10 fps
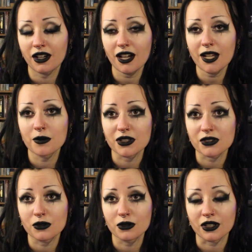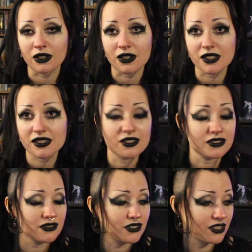I am disorganised
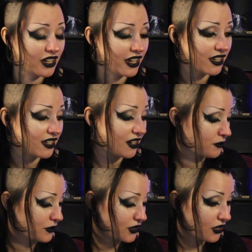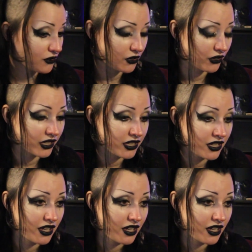today, I'm so sorry.